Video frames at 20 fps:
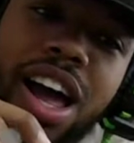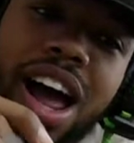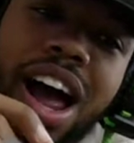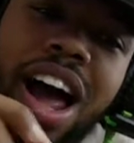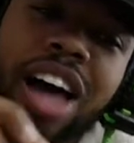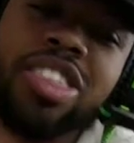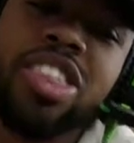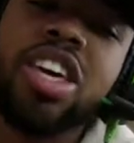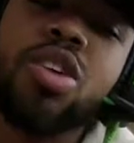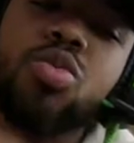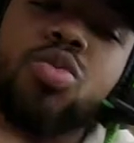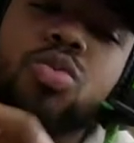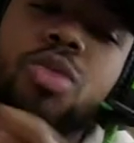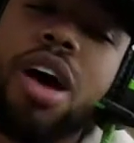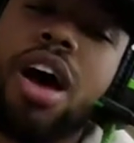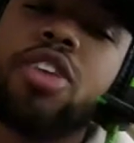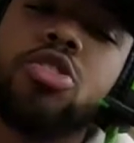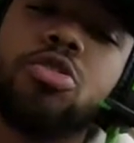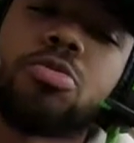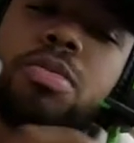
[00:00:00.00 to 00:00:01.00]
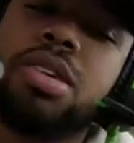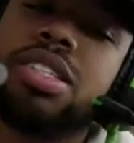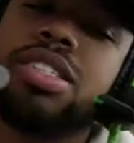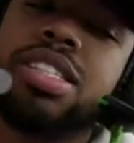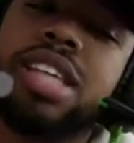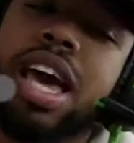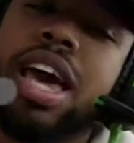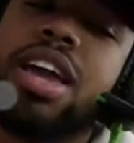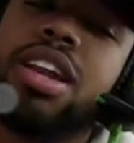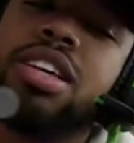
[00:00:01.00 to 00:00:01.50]
I think Rondo
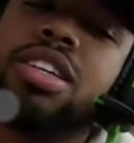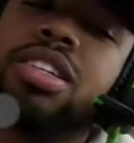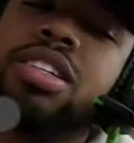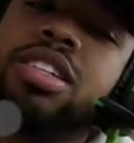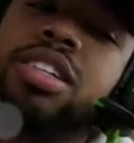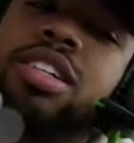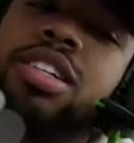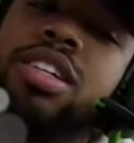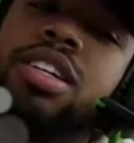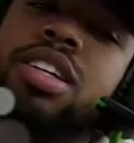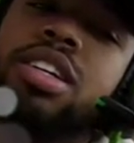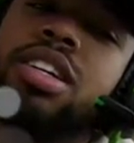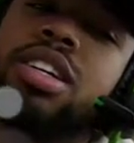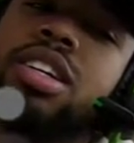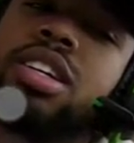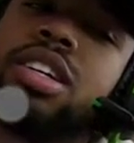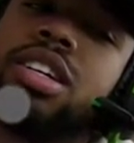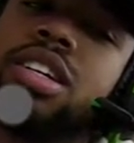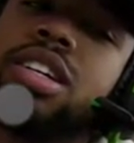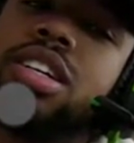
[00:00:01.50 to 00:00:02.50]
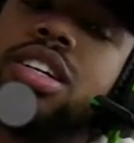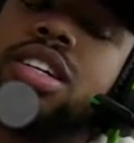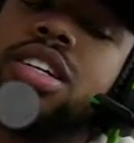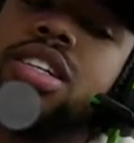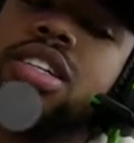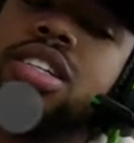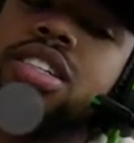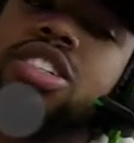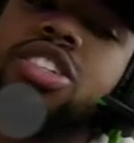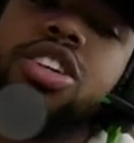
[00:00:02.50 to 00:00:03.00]
Montana
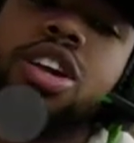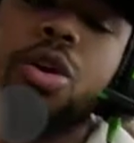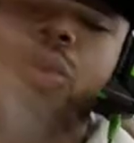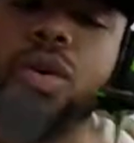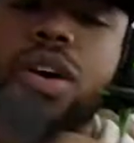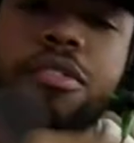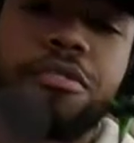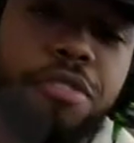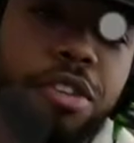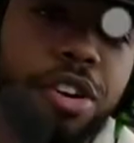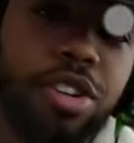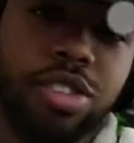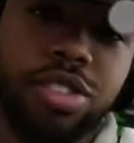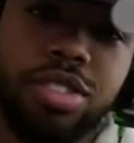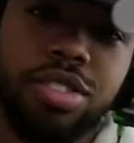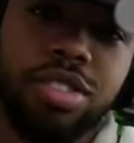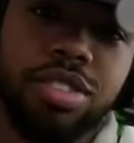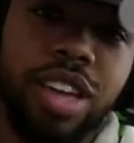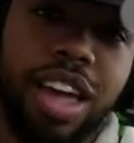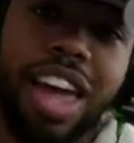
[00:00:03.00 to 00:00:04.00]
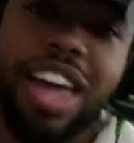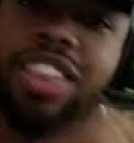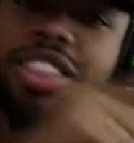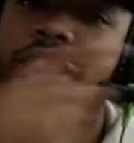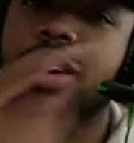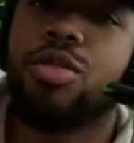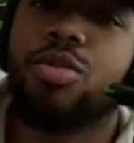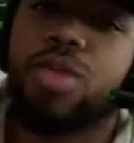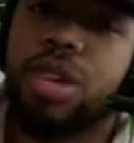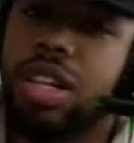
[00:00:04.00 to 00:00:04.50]
should have went first and
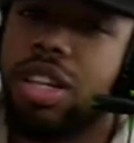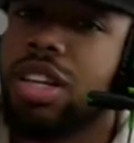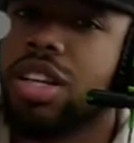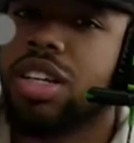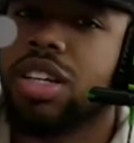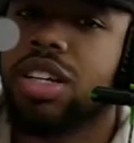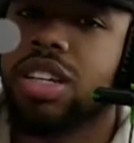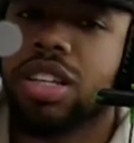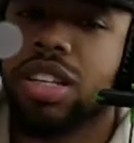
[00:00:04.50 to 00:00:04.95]
then Ridla.